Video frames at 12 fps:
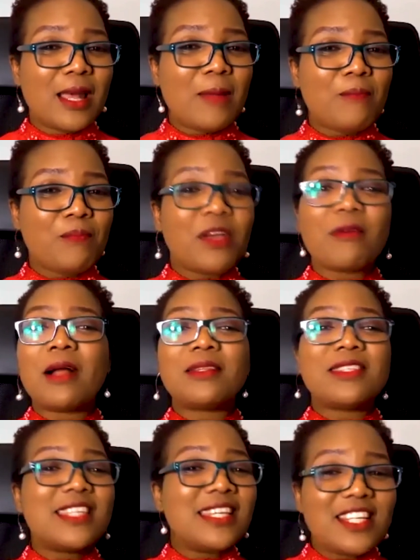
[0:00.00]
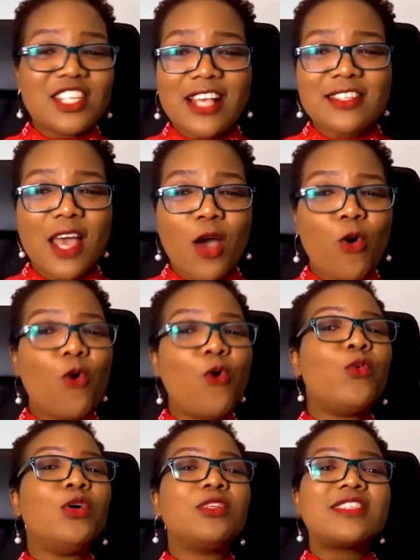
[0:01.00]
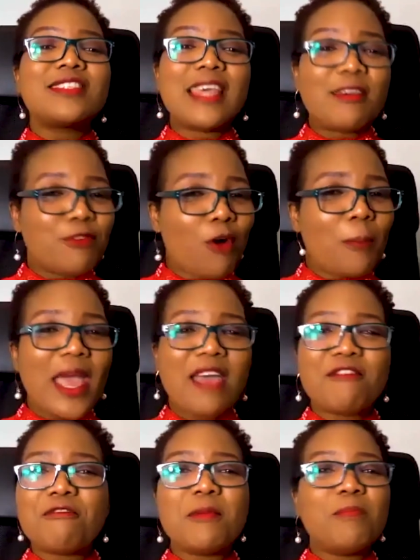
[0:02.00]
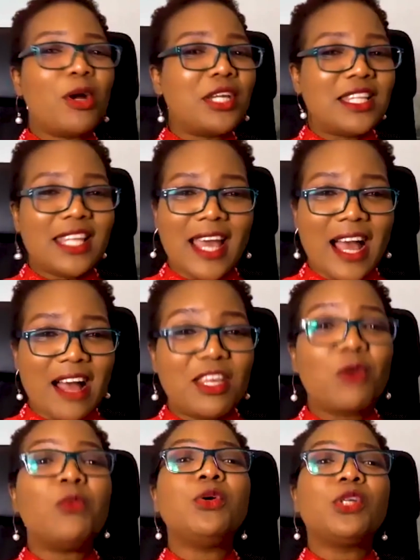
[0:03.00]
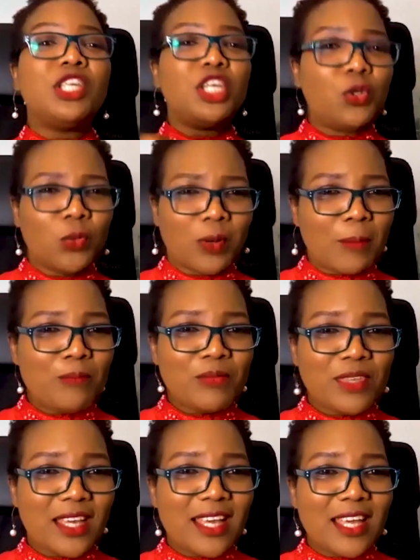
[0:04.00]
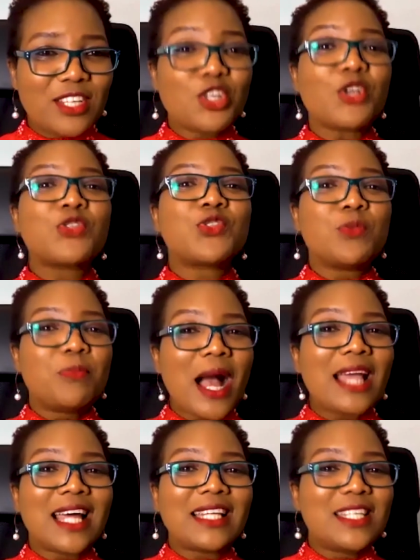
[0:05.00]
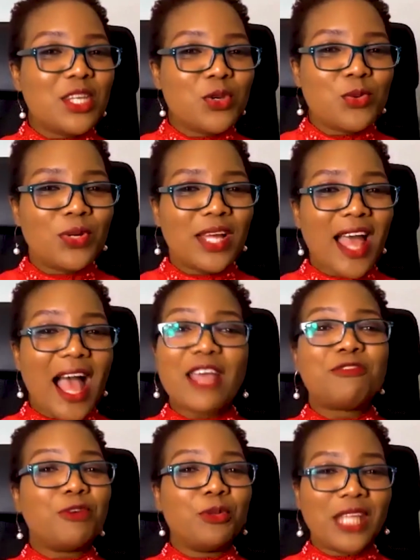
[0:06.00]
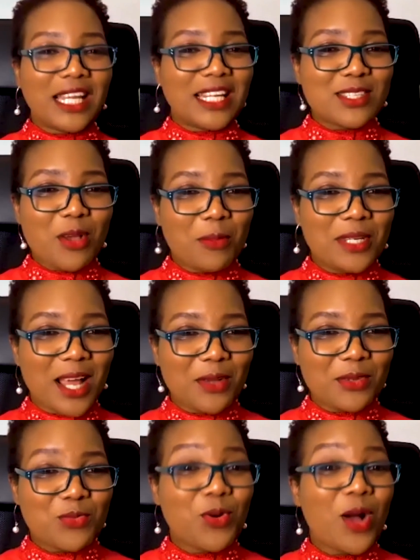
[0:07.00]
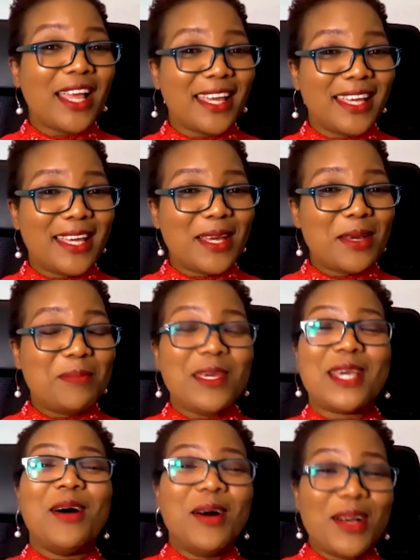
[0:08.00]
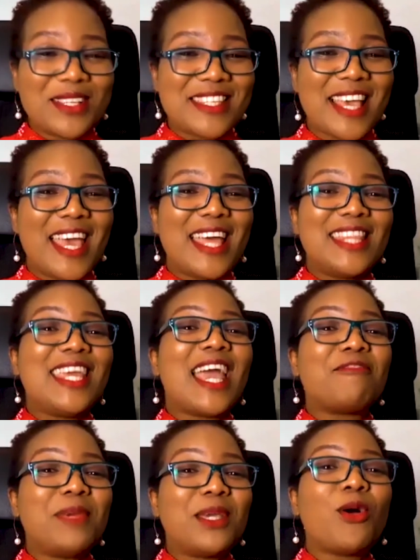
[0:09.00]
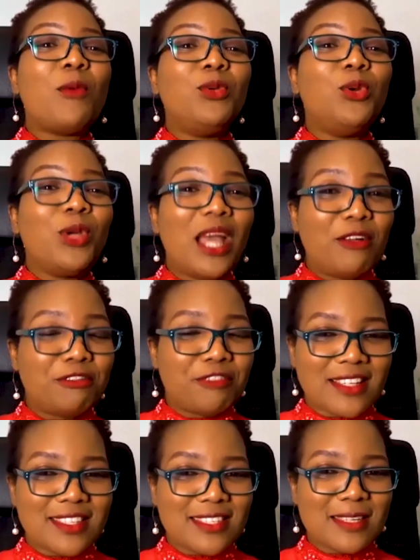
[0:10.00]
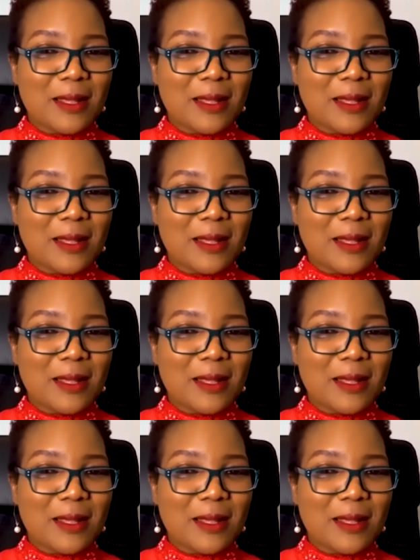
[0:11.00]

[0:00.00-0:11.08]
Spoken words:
there are teenagers who will save up every money they have. They will queue just to buy that new iPhone that is coming out. Why? Because they have become loyal fans.